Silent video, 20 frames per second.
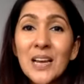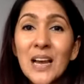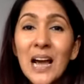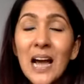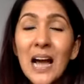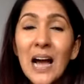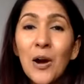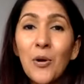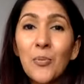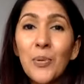
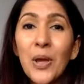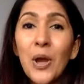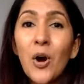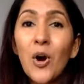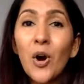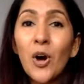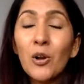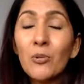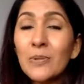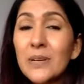how we
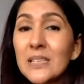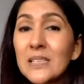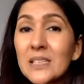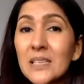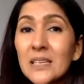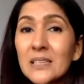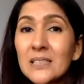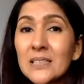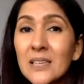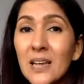are always
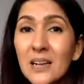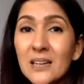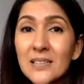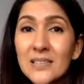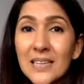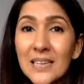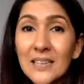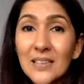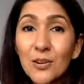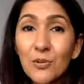
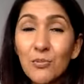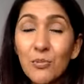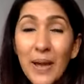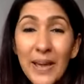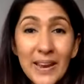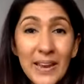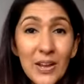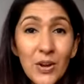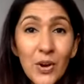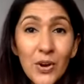consulting the
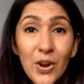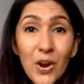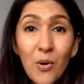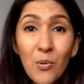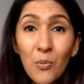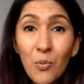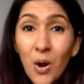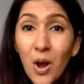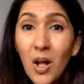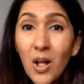writing on
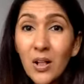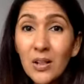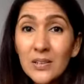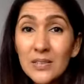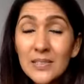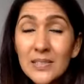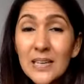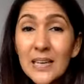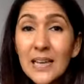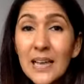our
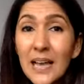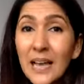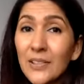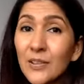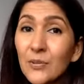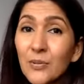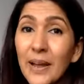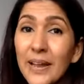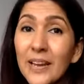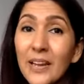walls,
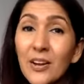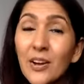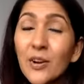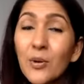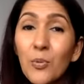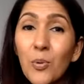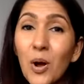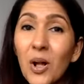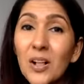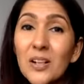and the writing on
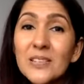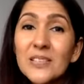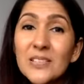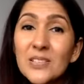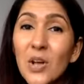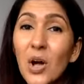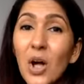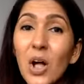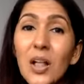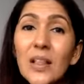our walls
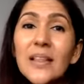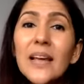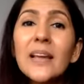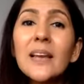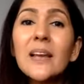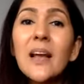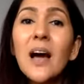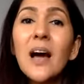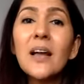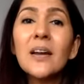is all
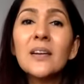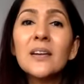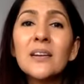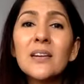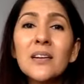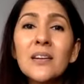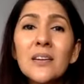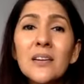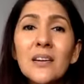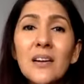that
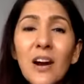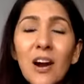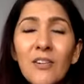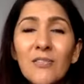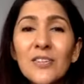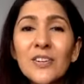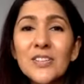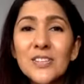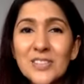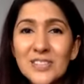
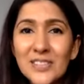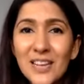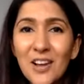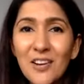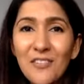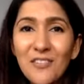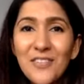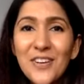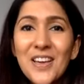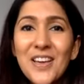undercover
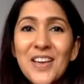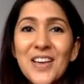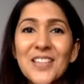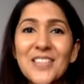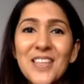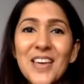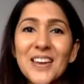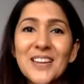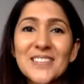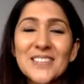stuff
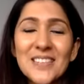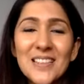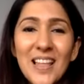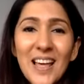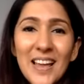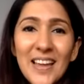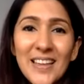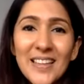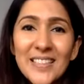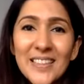that is
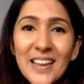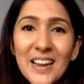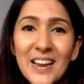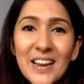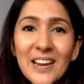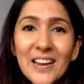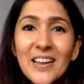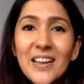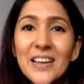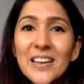lying
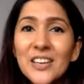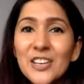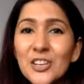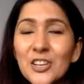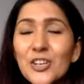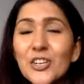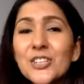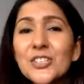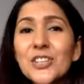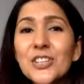there,
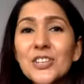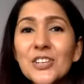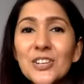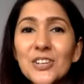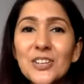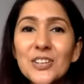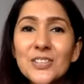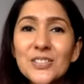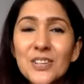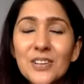years and
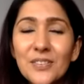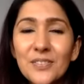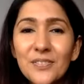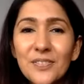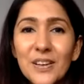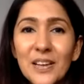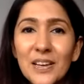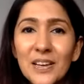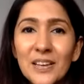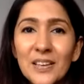years
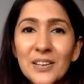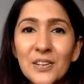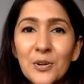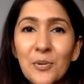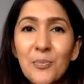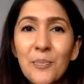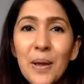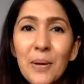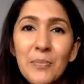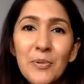of you
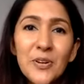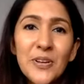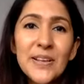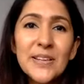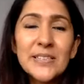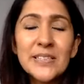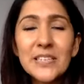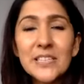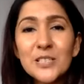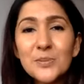know,
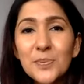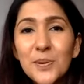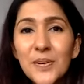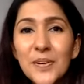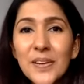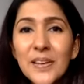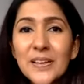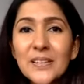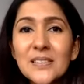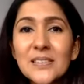memories,
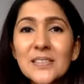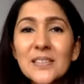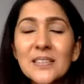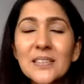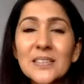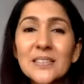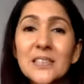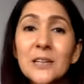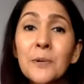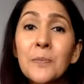
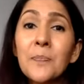experiences,